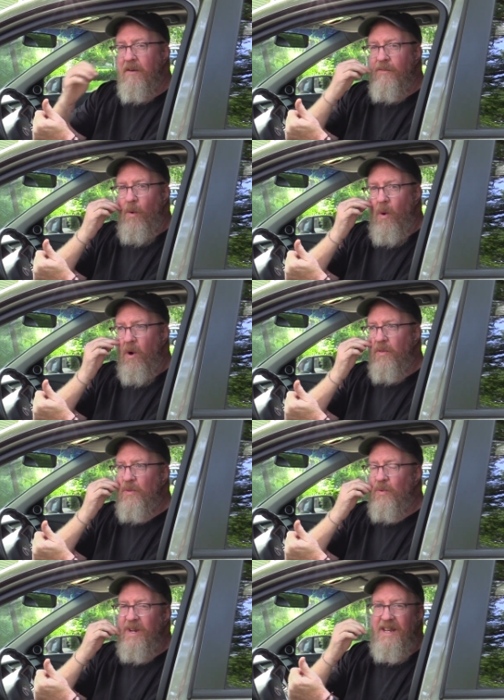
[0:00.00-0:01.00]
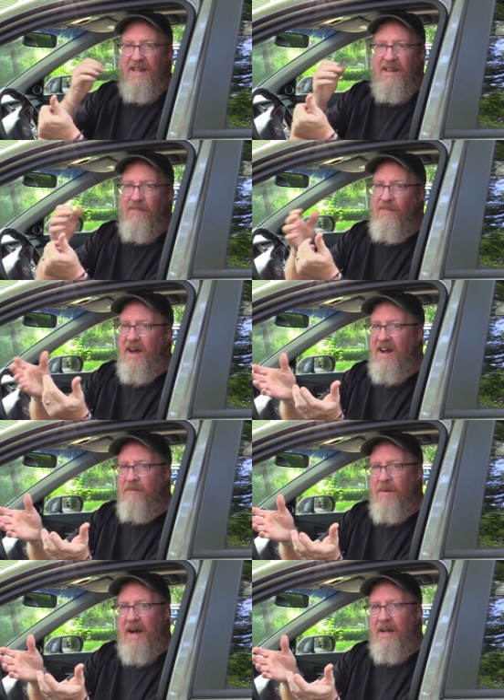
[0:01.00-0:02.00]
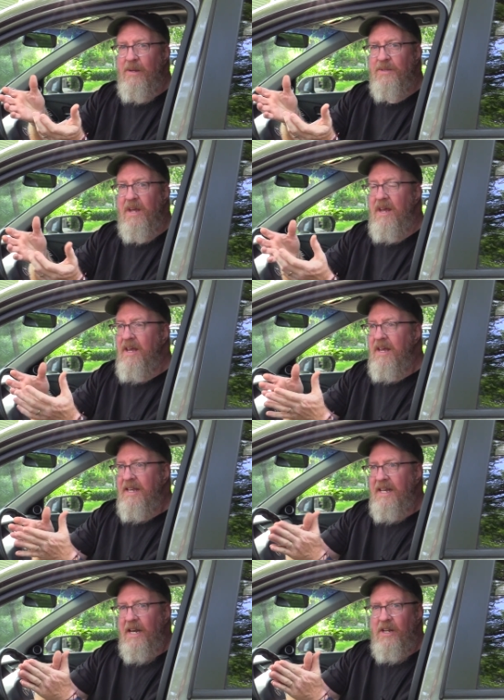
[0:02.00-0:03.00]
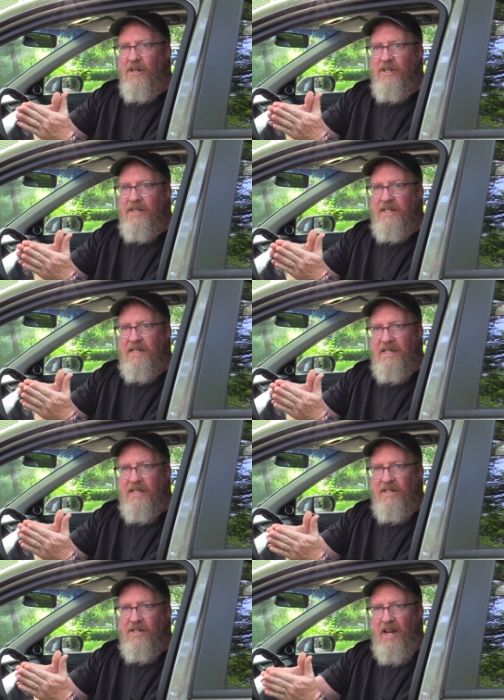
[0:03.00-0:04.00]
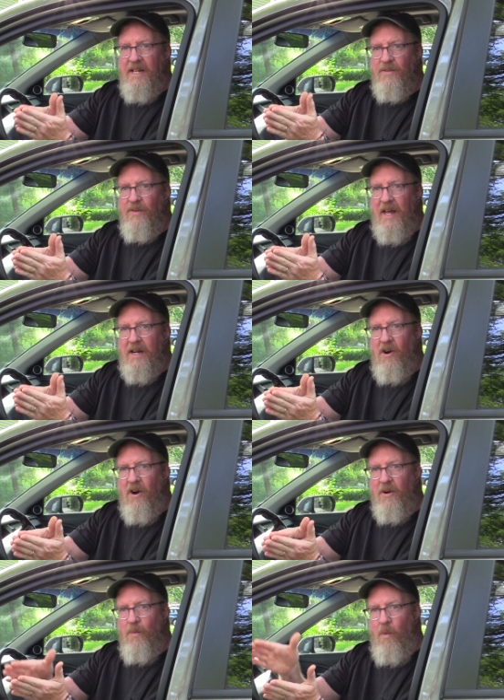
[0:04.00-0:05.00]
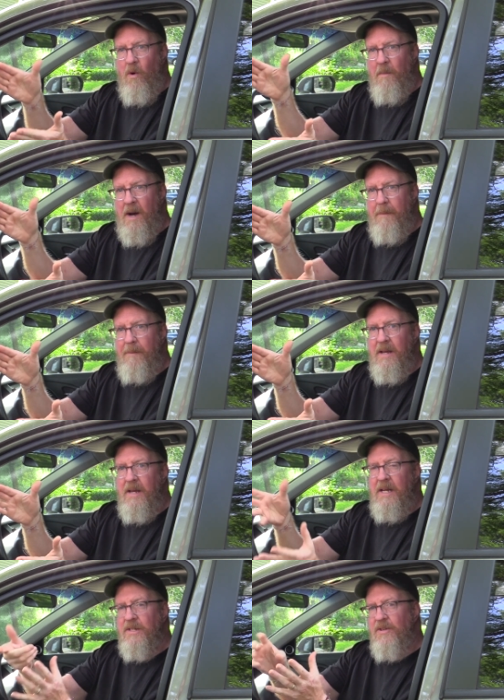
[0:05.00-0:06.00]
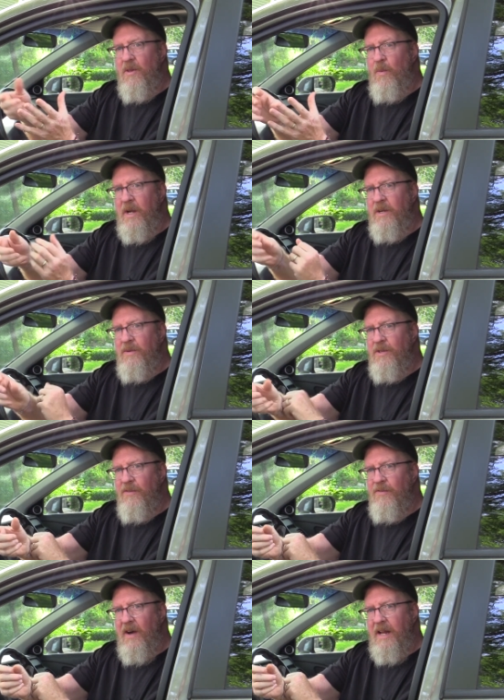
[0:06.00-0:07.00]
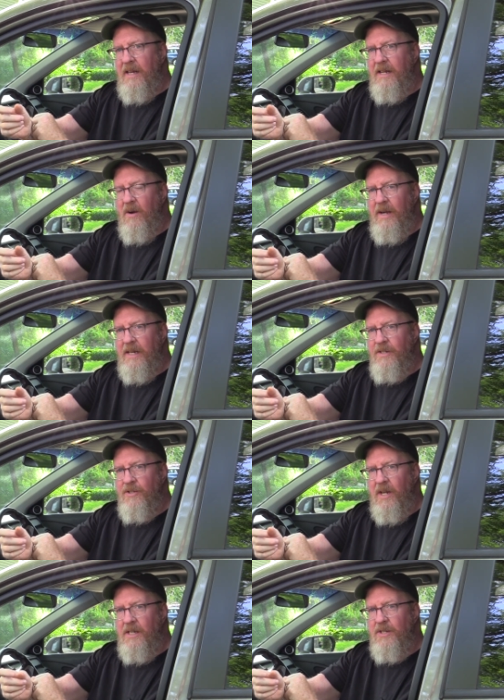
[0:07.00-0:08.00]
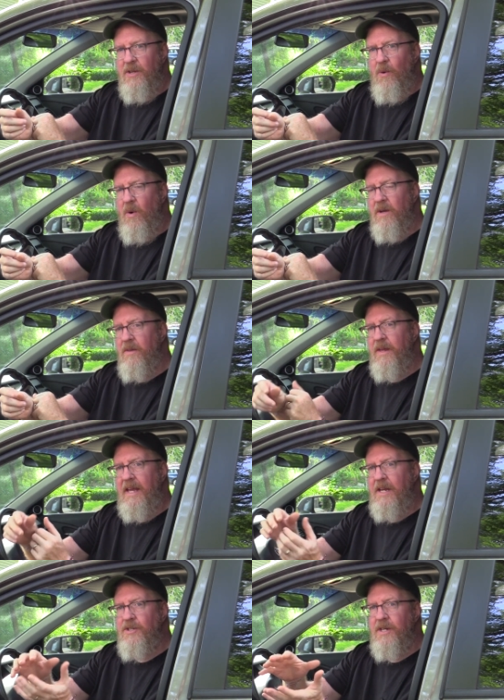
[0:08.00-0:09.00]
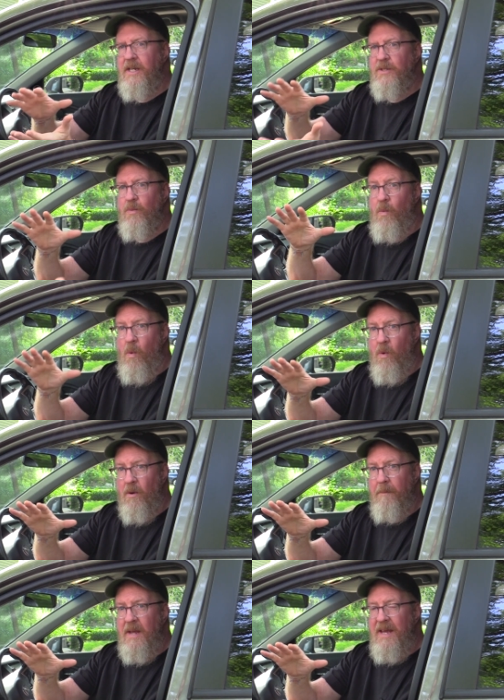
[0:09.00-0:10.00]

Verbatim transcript: for three, five miles. Get a good chance for that car to warm up so that when you do finally go ahead and change the oil, the engine is warm.